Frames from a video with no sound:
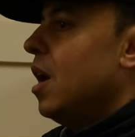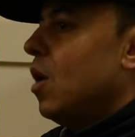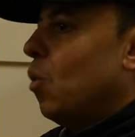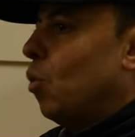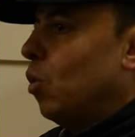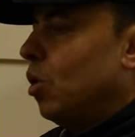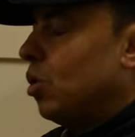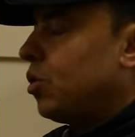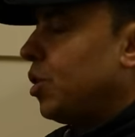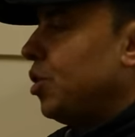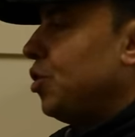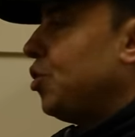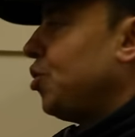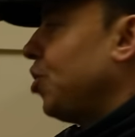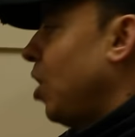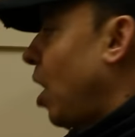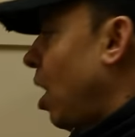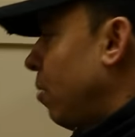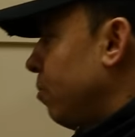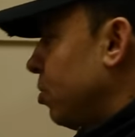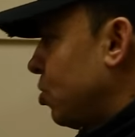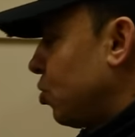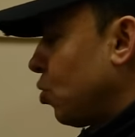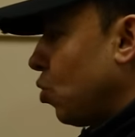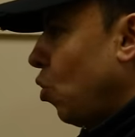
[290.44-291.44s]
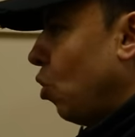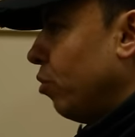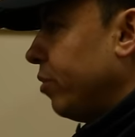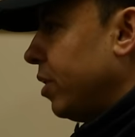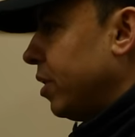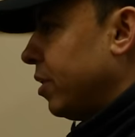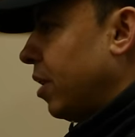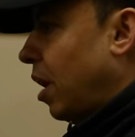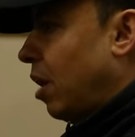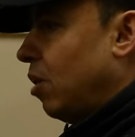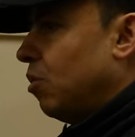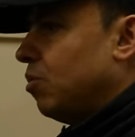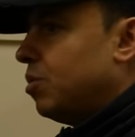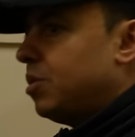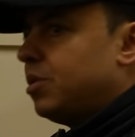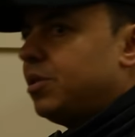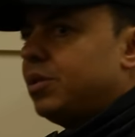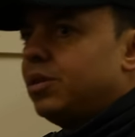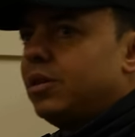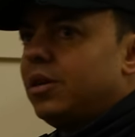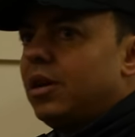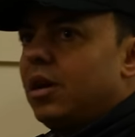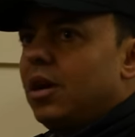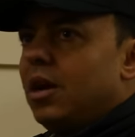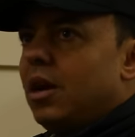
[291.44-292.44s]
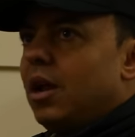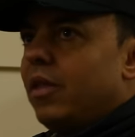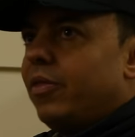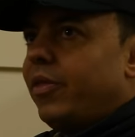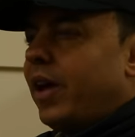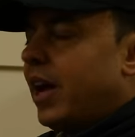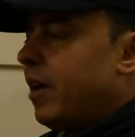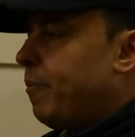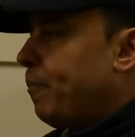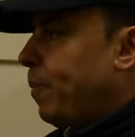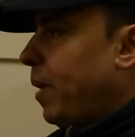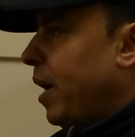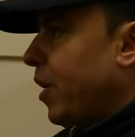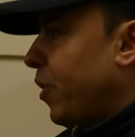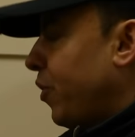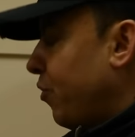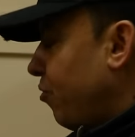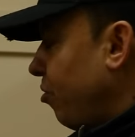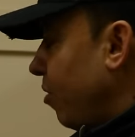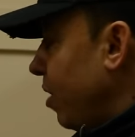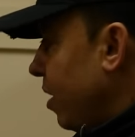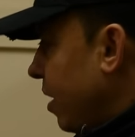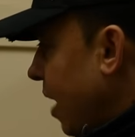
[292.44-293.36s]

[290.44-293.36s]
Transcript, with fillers: We're looking sharp. We're scoring goals. They play three